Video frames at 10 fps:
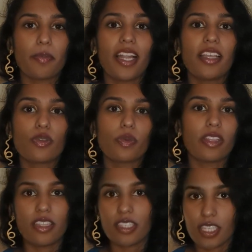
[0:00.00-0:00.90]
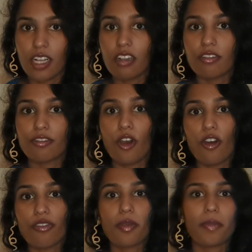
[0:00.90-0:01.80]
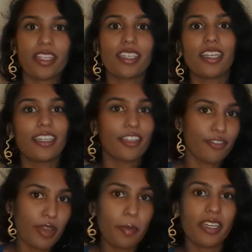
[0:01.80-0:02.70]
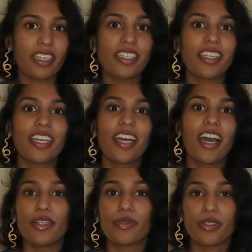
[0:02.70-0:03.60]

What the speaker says: a balance within self of the masculine and the feminine, in